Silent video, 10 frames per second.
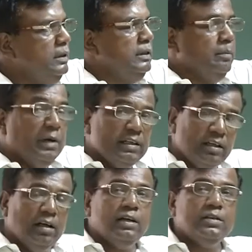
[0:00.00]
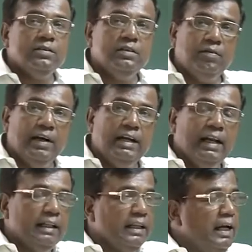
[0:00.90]
the pressure altitude is defined
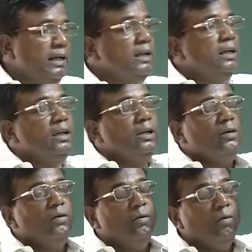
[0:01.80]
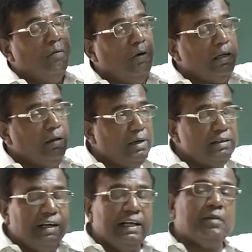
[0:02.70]
like that. Whatever
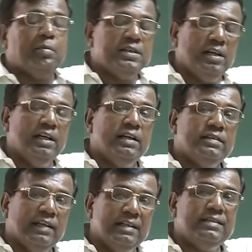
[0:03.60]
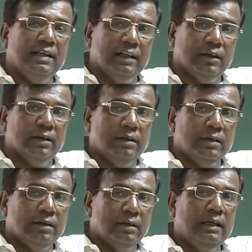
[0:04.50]
static pressure it is sensing
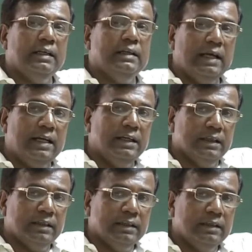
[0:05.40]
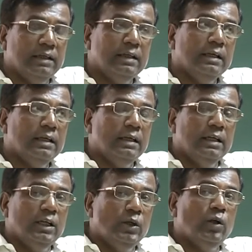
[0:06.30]
in reality,
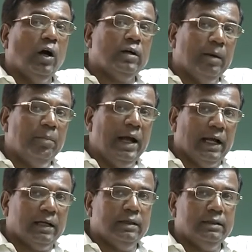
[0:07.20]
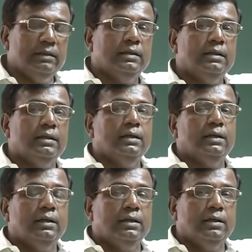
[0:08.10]
you now come back
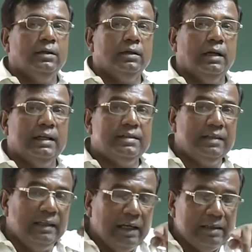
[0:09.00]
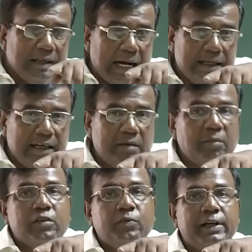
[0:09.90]
and see the standard
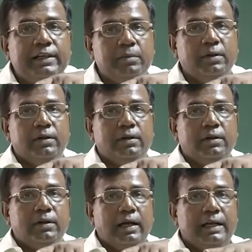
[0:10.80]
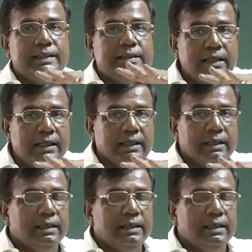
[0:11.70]
atmosphere table and see